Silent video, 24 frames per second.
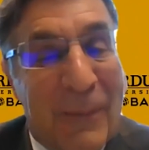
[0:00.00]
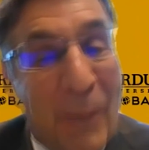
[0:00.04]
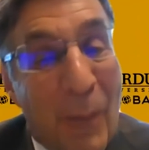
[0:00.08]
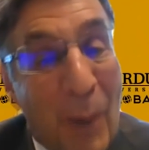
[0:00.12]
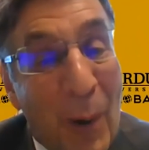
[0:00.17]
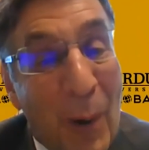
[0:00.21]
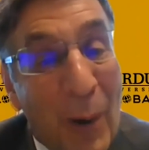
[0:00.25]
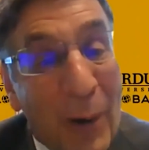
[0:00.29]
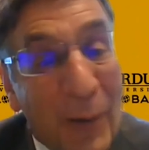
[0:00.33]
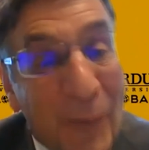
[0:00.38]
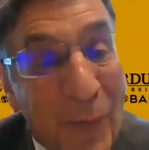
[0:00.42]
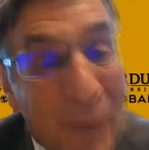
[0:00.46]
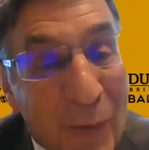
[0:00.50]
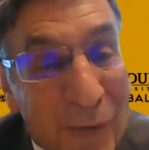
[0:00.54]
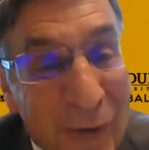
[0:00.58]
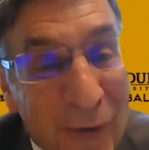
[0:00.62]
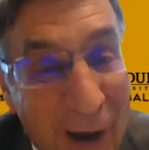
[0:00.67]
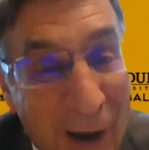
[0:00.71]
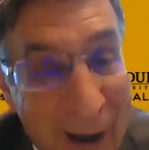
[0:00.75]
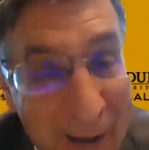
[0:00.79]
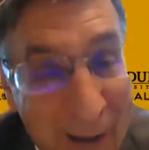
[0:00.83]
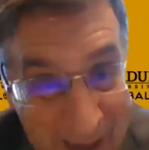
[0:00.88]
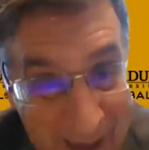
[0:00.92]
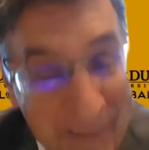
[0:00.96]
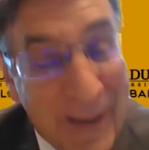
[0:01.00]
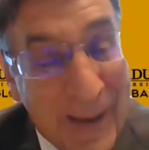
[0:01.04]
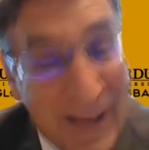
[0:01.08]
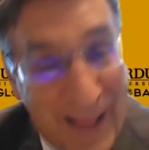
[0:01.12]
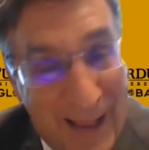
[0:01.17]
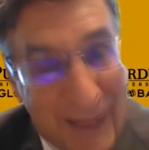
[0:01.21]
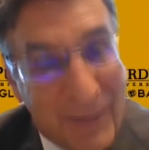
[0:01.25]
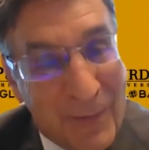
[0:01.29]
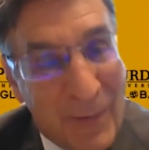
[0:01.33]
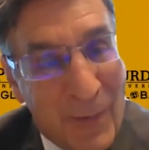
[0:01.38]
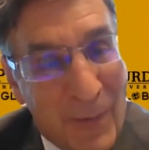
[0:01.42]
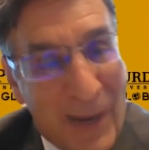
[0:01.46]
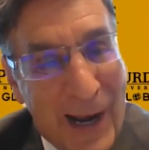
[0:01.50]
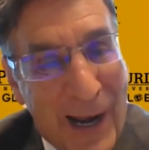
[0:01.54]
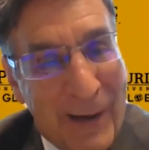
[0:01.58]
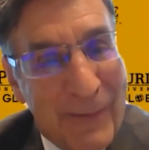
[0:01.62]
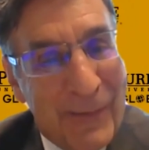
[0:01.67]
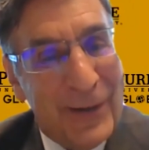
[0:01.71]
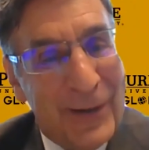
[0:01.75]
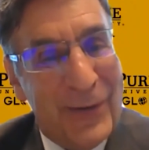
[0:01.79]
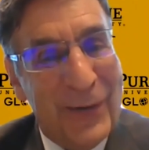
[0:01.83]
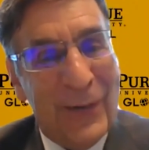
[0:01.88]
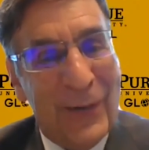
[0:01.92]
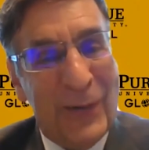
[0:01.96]
Wonderful job. I mean, that's what I
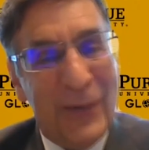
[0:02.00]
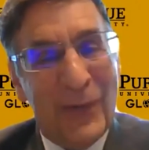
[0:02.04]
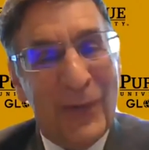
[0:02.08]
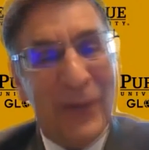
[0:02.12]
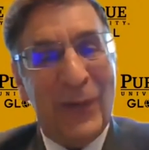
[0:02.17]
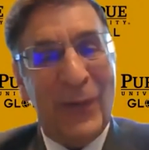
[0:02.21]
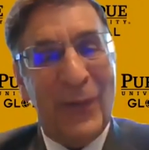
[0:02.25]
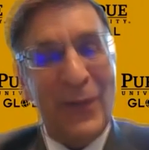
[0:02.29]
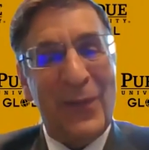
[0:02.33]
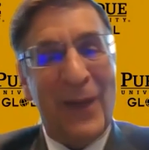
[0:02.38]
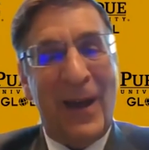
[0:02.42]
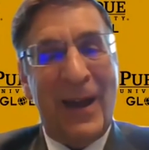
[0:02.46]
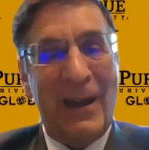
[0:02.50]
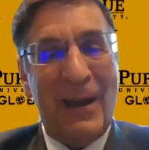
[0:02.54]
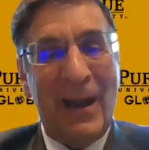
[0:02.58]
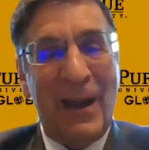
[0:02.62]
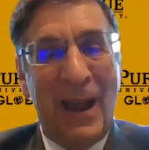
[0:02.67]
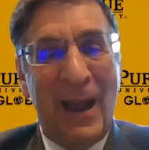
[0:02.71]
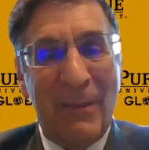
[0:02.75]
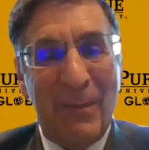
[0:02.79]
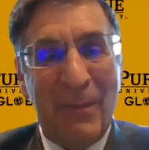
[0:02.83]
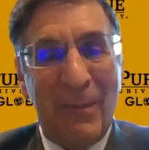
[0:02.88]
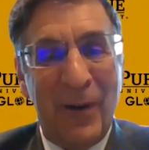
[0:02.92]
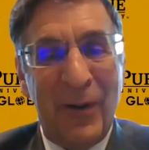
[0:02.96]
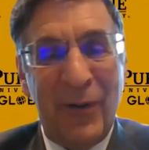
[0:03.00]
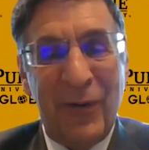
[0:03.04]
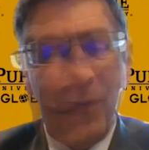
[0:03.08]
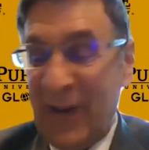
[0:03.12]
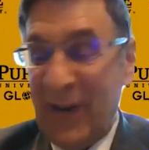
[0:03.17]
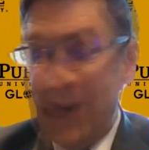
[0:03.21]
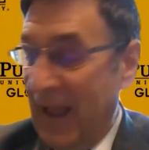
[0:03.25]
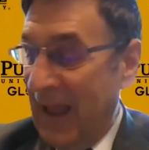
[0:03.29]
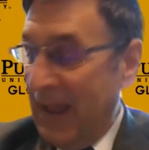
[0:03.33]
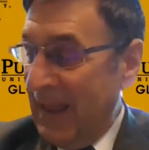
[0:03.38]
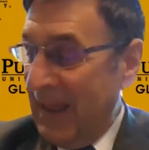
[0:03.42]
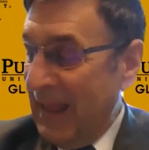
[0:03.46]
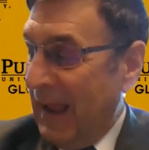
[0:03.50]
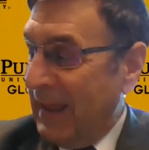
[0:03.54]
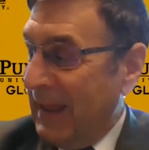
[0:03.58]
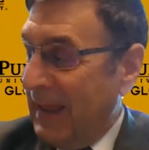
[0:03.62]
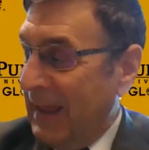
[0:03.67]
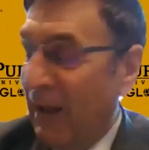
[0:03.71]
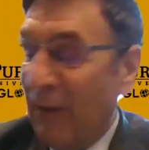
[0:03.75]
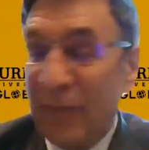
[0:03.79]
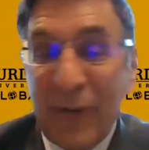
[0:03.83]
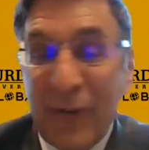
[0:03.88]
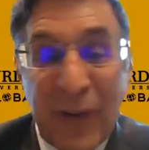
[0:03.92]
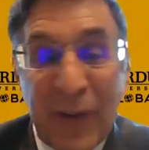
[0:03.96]
would do too. So I appreciate it.
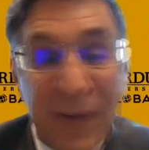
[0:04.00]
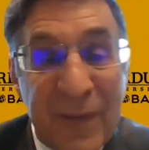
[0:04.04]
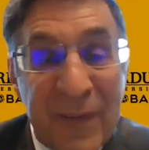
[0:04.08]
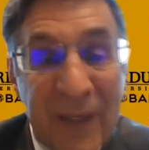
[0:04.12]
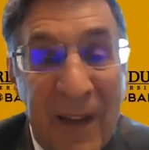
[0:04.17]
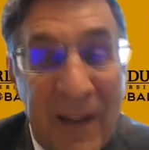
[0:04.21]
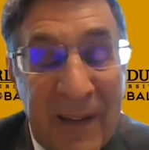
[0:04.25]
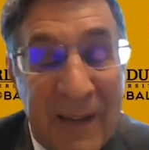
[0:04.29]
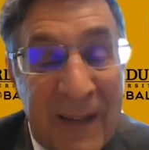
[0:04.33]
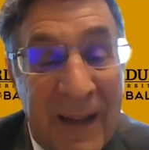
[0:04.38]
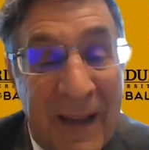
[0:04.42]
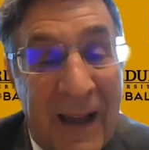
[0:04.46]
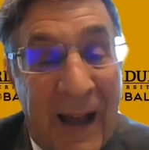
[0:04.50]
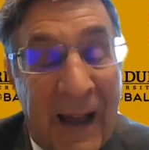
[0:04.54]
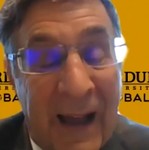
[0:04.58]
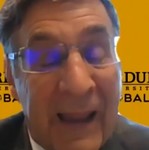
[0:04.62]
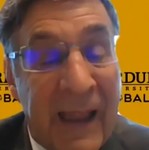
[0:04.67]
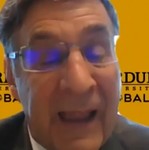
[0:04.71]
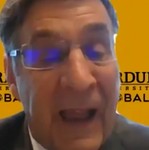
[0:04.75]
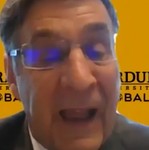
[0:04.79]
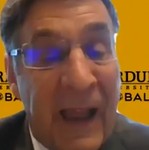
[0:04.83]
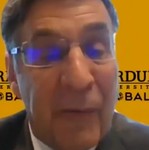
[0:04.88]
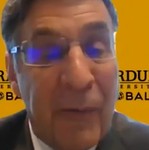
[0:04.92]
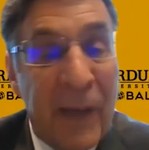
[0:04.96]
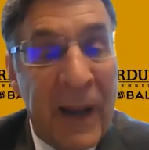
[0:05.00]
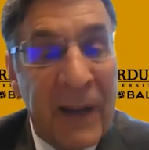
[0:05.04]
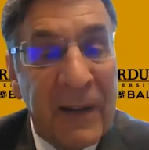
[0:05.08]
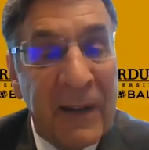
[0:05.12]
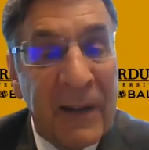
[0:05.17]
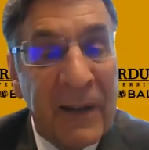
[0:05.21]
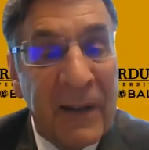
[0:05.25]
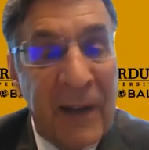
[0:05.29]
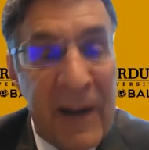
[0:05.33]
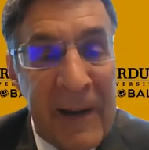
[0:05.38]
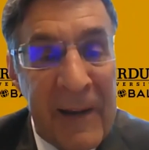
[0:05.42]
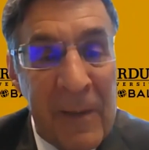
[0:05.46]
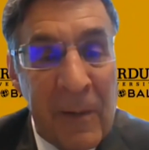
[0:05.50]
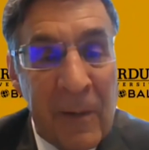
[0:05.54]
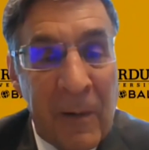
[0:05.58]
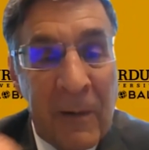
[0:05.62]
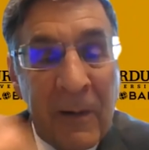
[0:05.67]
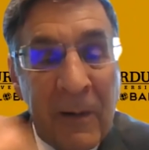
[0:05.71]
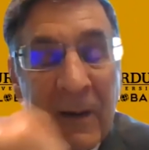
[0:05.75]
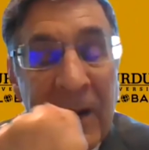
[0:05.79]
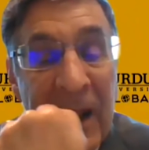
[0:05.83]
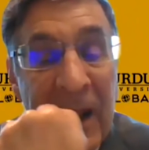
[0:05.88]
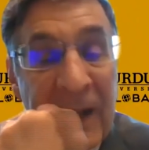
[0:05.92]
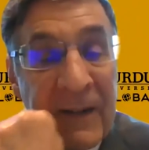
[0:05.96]
I agree
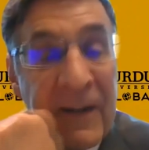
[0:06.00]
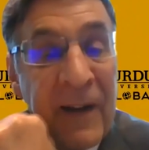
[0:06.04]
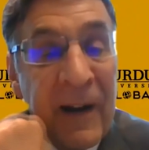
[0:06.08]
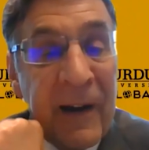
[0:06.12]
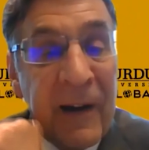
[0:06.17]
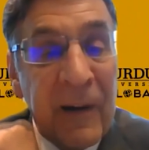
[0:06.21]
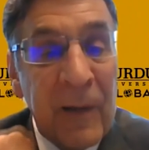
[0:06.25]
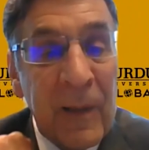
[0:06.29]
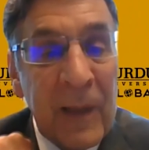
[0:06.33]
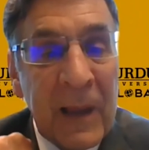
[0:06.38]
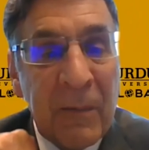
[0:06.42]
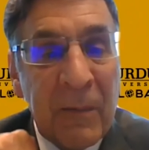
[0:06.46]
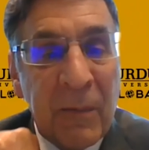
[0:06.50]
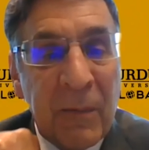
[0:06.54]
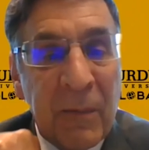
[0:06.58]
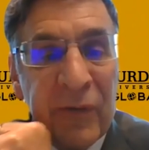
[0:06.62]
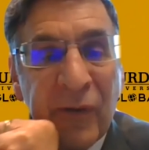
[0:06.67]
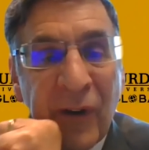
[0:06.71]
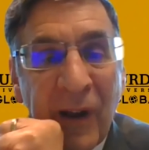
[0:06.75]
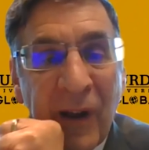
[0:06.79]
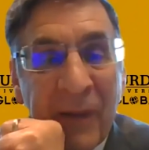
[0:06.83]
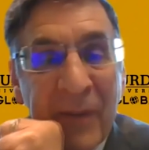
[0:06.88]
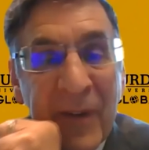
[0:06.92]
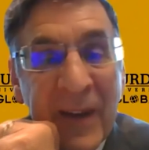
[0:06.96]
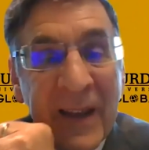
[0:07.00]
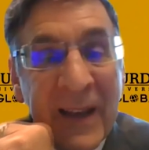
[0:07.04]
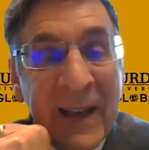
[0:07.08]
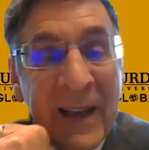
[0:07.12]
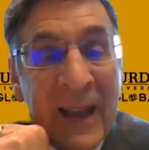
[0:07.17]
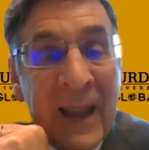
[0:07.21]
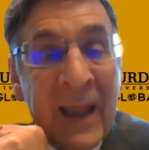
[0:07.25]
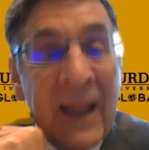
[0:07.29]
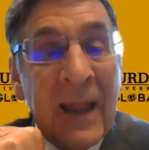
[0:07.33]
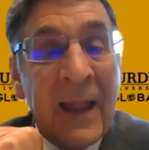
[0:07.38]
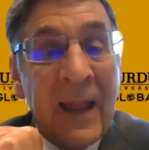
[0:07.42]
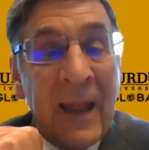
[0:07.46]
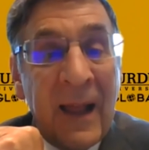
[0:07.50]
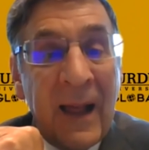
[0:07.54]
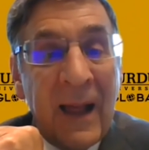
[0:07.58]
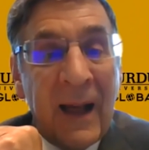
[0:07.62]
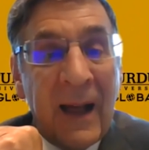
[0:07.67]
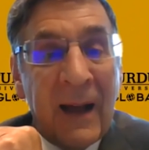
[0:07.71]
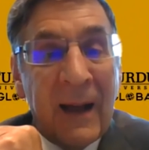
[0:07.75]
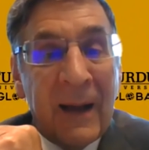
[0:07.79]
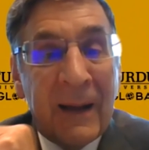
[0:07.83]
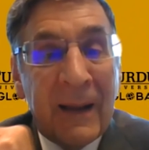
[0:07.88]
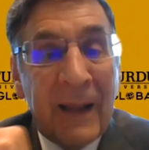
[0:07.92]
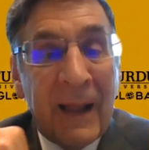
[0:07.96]
entirely with Shamsad.
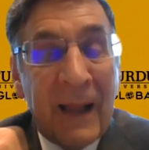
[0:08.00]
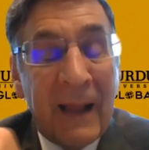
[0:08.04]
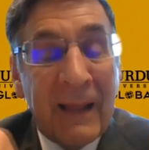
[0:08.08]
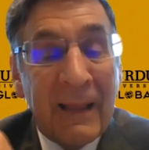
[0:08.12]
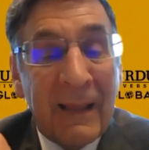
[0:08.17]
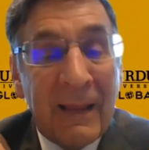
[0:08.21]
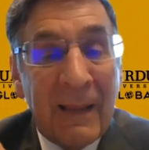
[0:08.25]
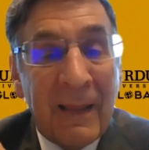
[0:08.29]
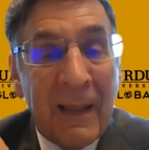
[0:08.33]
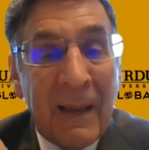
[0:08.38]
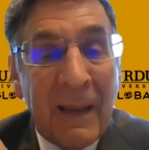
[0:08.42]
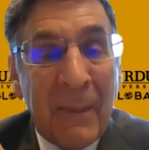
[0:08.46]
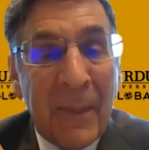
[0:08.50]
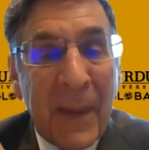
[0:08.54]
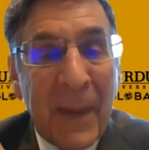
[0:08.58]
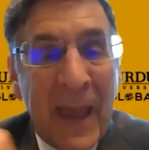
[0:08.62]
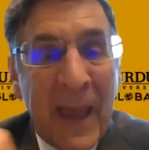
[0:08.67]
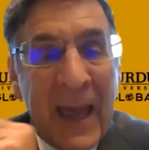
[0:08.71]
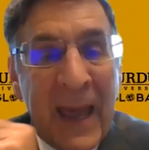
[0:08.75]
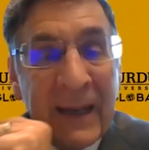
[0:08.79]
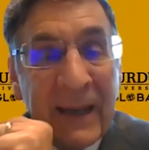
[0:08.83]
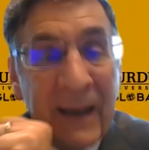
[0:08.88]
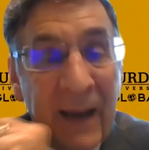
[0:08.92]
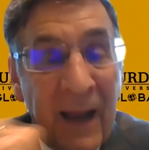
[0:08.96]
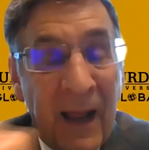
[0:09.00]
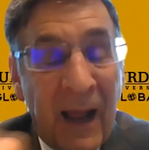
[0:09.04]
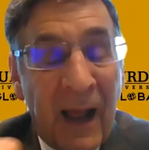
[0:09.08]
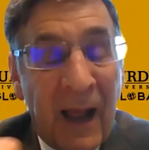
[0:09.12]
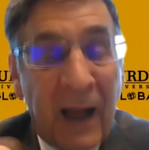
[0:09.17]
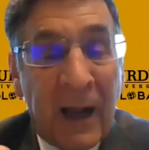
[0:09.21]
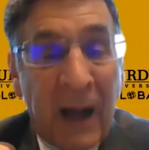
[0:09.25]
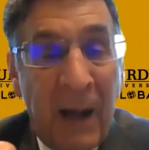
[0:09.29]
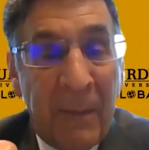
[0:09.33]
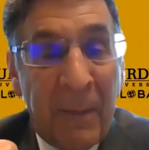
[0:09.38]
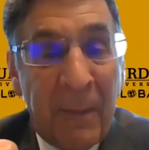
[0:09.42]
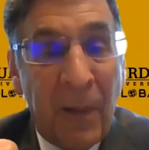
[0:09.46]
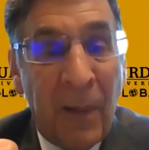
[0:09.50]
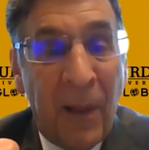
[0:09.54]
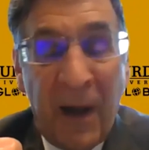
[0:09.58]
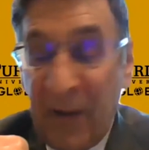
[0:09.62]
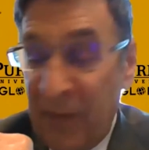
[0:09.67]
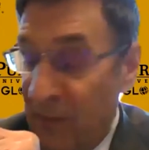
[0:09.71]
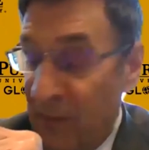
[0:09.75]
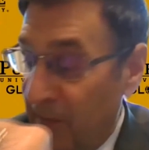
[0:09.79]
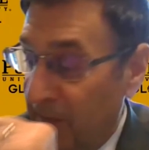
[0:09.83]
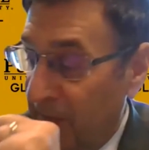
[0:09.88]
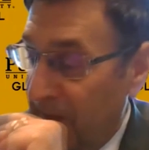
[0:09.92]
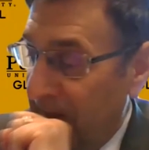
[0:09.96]
Let me add a couple
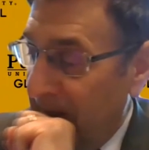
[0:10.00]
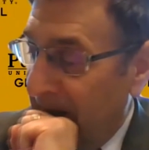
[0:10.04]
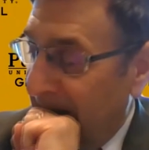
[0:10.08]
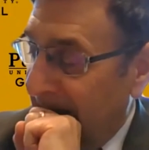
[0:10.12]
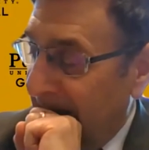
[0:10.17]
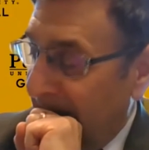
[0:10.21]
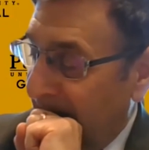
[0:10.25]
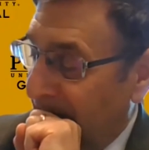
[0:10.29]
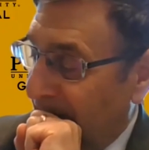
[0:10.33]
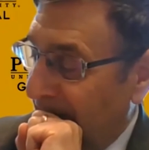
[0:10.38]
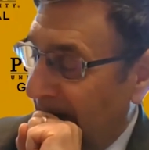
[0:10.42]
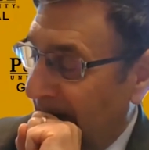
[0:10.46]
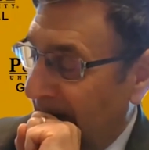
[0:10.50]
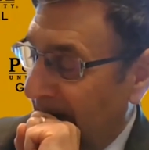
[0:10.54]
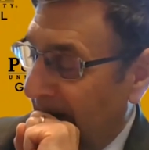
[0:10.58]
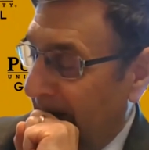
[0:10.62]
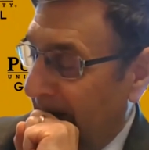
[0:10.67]
other things.